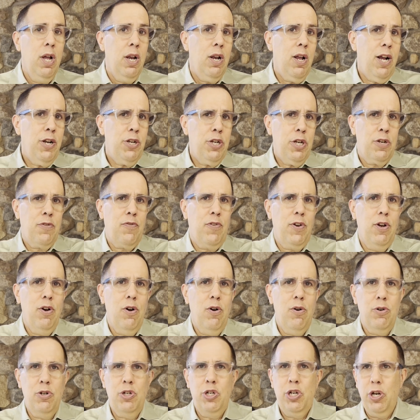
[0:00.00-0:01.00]
not just for your
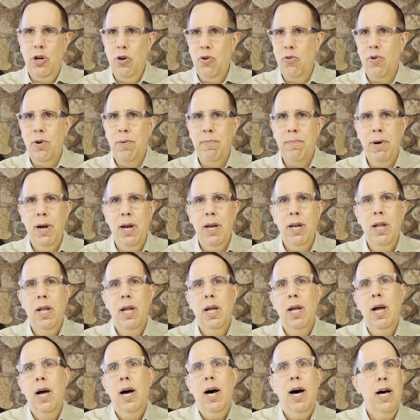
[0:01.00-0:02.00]
own children, but
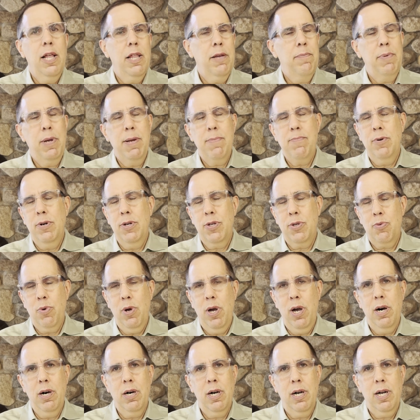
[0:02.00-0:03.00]
other people as
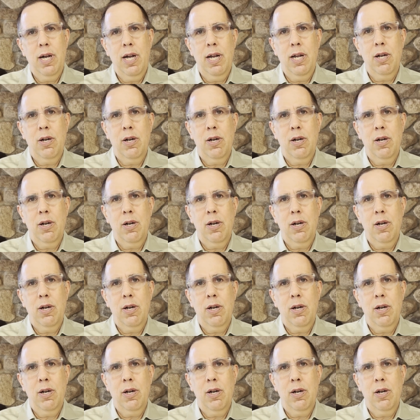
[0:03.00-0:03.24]
well.